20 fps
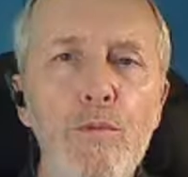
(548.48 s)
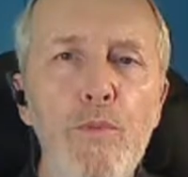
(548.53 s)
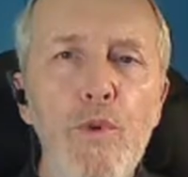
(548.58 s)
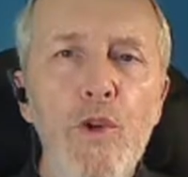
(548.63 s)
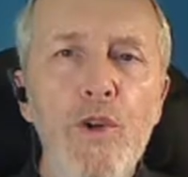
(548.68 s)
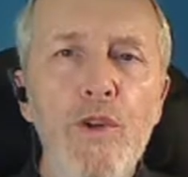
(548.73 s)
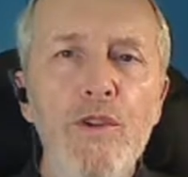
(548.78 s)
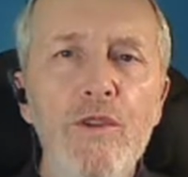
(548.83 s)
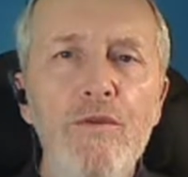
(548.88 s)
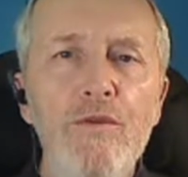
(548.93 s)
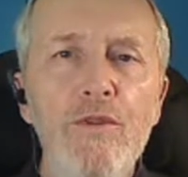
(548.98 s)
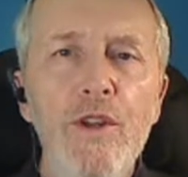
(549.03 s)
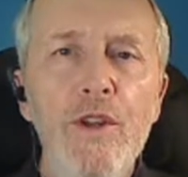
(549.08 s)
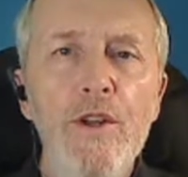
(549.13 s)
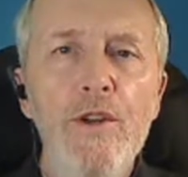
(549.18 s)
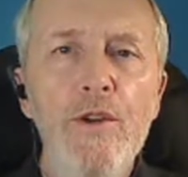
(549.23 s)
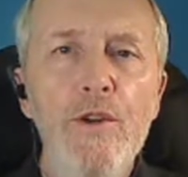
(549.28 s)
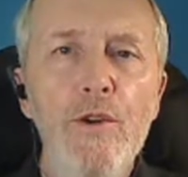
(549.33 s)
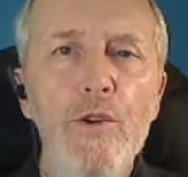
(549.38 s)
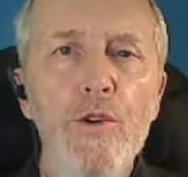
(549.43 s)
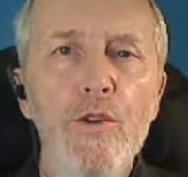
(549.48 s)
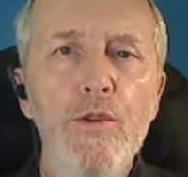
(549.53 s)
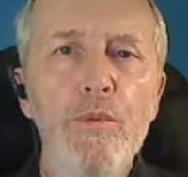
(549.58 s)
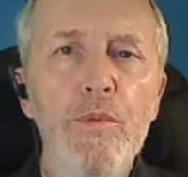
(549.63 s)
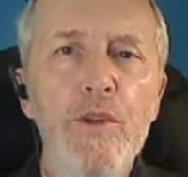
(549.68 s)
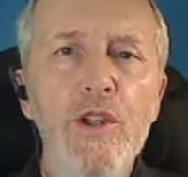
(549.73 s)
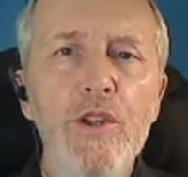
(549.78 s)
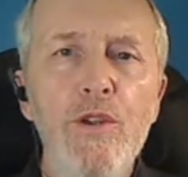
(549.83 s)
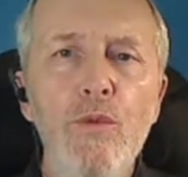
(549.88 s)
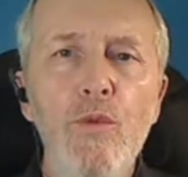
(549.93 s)
book, The Flooded Earth,
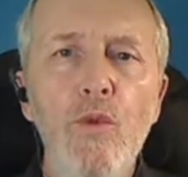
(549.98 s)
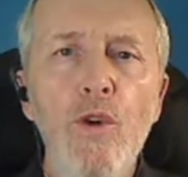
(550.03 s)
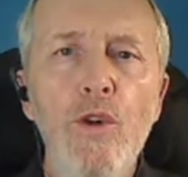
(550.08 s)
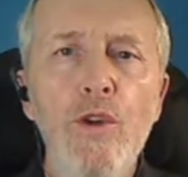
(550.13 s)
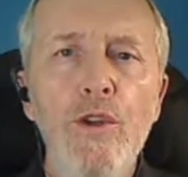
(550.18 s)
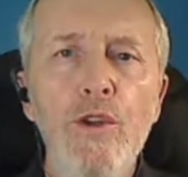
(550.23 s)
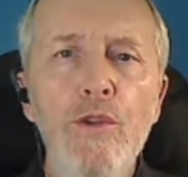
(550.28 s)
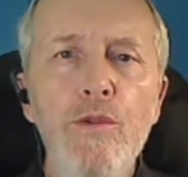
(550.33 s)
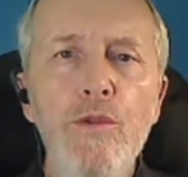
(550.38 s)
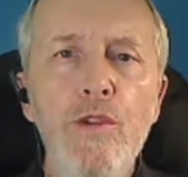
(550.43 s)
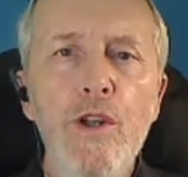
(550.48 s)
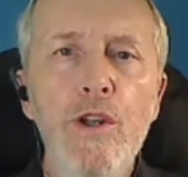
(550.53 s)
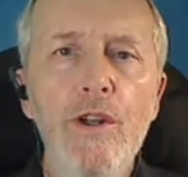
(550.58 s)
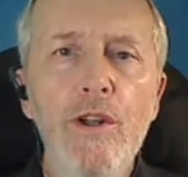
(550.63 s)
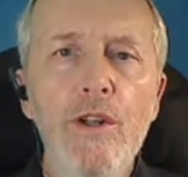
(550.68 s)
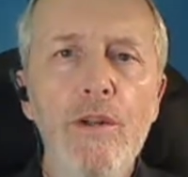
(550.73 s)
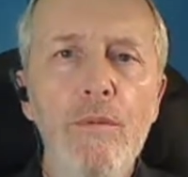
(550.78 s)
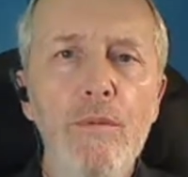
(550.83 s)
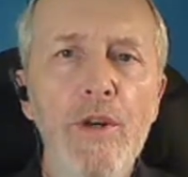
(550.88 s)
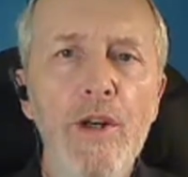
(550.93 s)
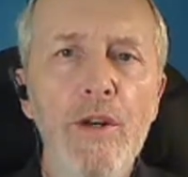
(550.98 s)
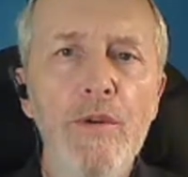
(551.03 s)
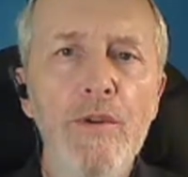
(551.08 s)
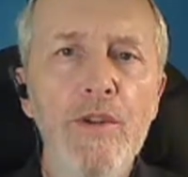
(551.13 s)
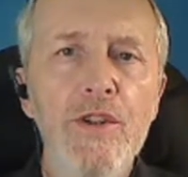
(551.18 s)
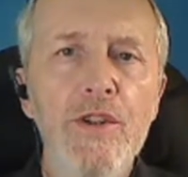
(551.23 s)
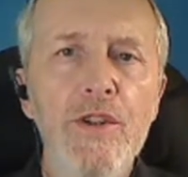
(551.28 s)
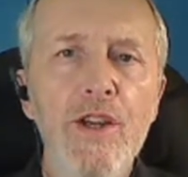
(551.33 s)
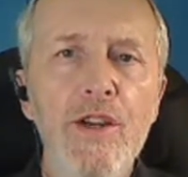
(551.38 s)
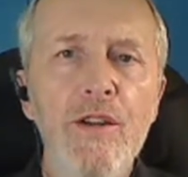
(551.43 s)
Peter Ward, you talk about the
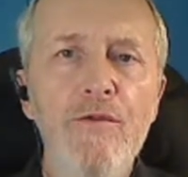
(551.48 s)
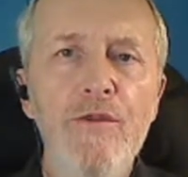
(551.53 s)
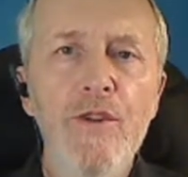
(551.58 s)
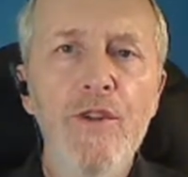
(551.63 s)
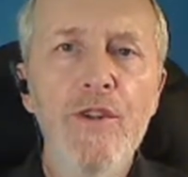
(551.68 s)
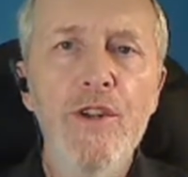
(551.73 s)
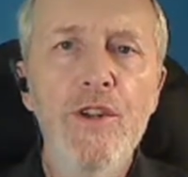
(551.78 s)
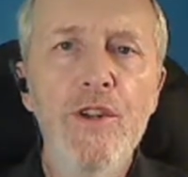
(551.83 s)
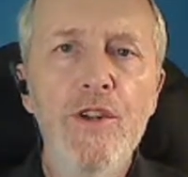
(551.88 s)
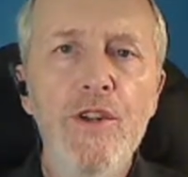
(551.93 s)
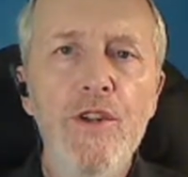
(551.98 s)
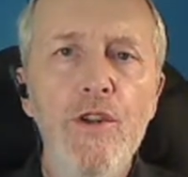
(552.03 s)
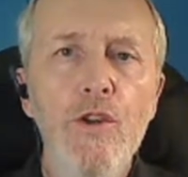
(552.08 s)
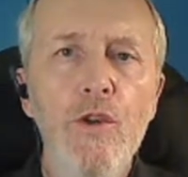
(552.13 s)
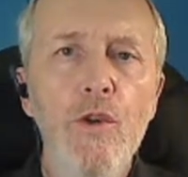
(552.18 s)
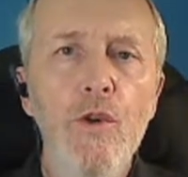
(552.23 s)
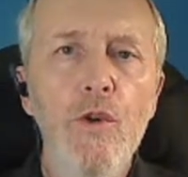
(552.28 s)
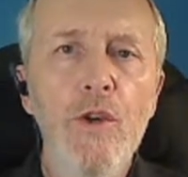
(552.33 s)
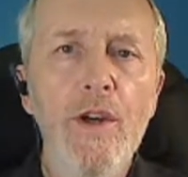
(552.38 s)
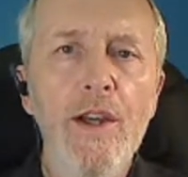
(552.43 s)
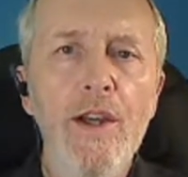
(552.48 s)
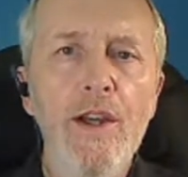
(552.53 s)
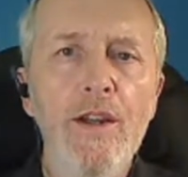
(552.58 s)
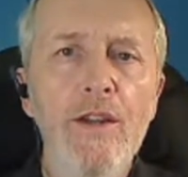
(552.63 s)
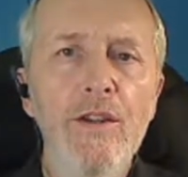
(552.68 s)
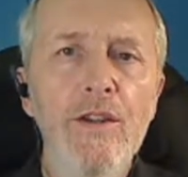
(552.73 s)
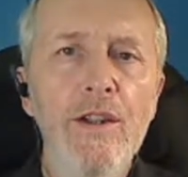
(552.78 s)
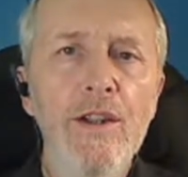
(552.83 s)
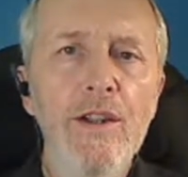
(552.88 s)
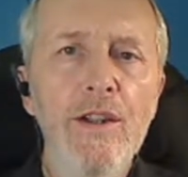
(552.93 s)
San Francisco
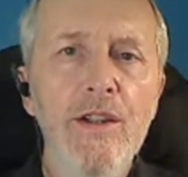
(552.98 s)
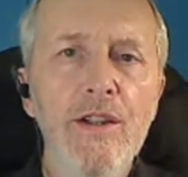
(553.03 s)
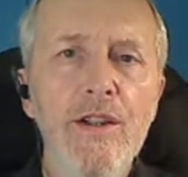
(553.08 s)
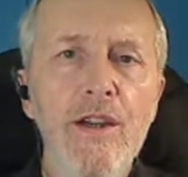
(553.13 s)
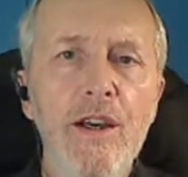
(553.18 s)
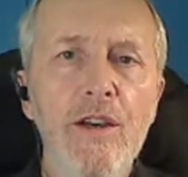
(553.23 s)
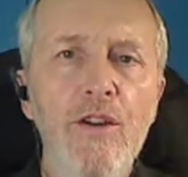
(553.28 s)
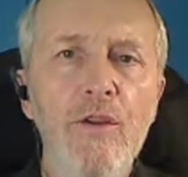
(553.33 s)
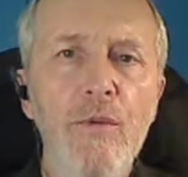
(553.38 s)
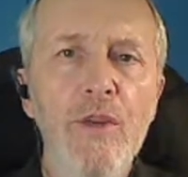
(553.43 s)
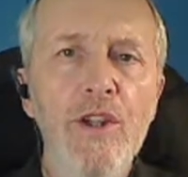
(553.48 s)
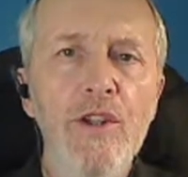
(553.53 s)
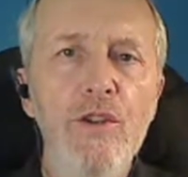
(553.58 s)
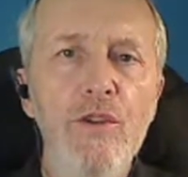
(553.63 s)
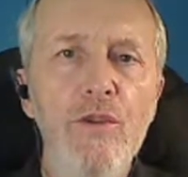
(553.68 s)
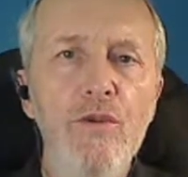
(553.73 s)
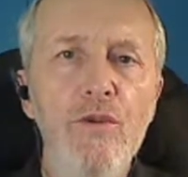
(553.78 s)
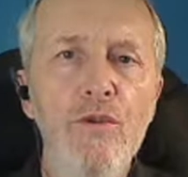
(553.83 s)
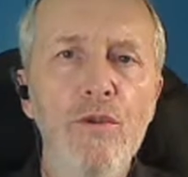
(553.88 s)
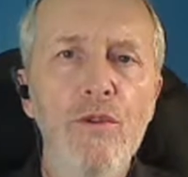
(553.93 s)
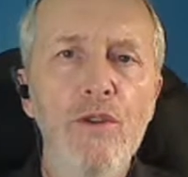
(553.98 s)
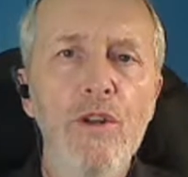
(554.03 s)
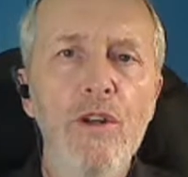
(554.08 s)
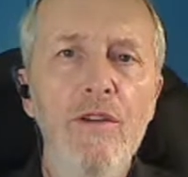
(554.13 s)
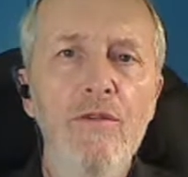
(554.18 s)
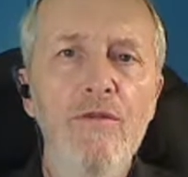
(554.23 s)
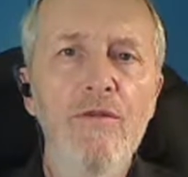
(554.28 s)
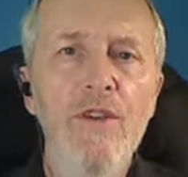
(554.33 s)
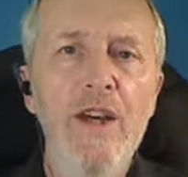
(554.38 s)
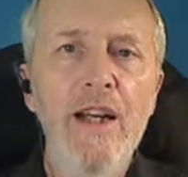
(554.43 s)
and the Sacramento
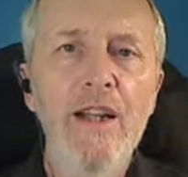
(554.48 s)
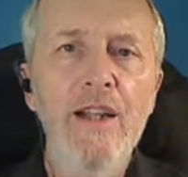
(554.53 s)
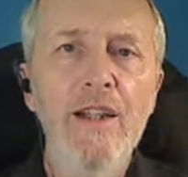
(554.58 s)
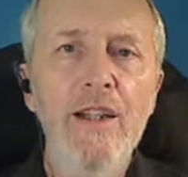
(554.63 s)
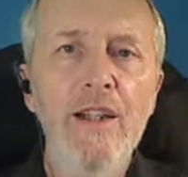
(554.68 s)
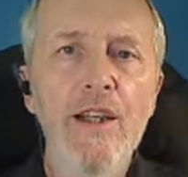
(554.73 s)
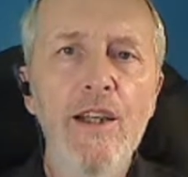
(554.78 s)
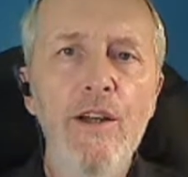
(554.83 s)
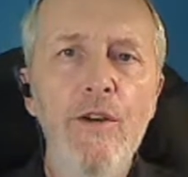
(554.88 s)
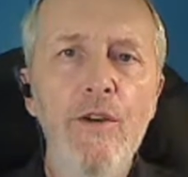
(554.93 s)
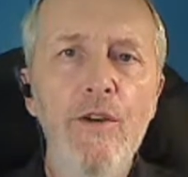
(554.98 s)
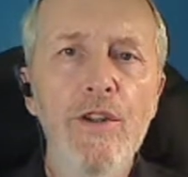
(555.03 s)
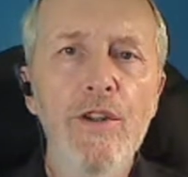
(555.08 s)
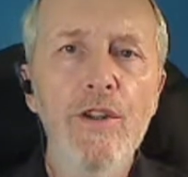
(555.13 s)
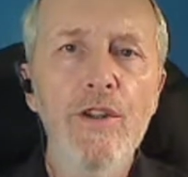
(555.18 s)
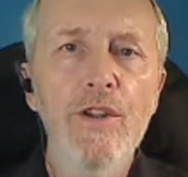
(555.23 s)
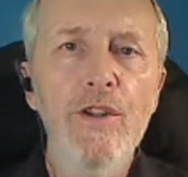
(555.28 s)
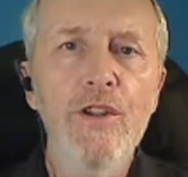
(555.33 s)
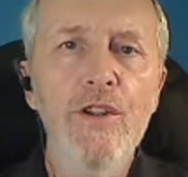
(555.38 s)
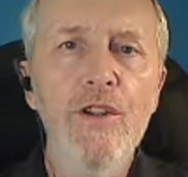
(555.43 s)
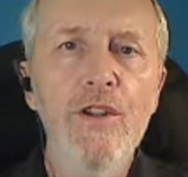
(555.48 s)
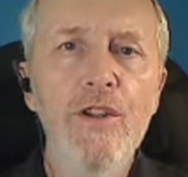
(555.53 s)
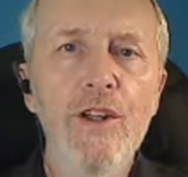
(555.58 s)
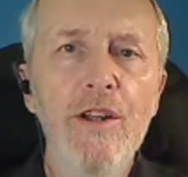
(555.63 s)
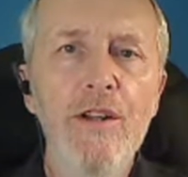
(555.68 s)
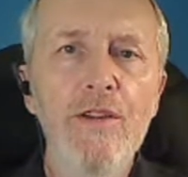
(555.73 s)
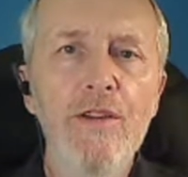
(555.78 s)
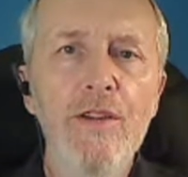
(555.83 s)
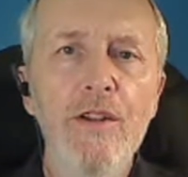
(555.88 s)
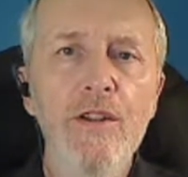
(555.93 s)
Valley areas. Can you
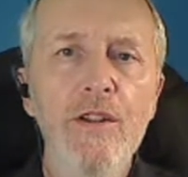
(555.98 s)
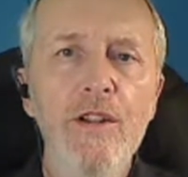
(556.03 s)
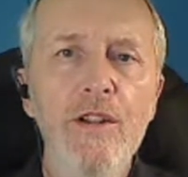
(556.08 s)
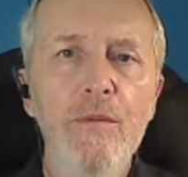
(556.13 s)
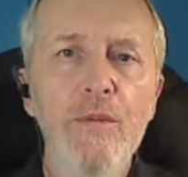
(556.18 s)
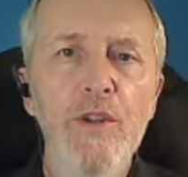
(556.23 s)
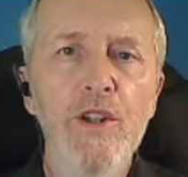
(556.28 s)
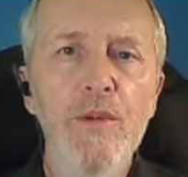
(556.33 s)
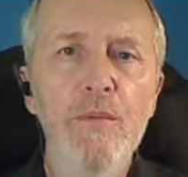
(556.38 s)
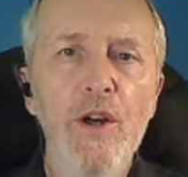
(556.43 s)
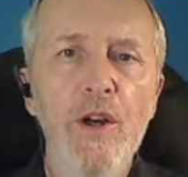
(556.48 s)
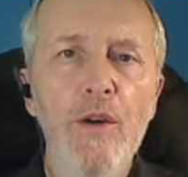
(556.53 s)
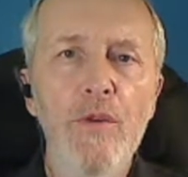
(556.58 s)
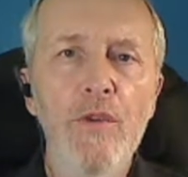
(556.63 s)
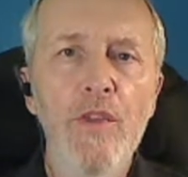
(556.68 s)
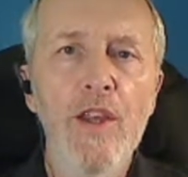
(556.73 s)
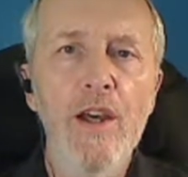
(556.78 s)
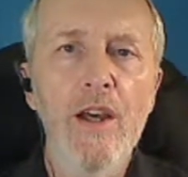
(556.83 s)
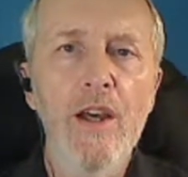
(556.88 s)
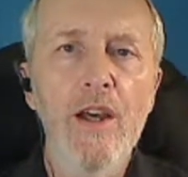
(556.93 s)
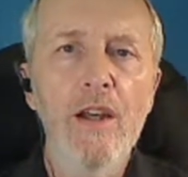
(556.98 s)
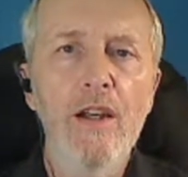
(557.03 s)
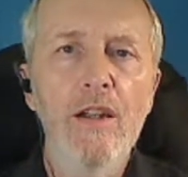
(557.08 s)
tell us a little bit about that?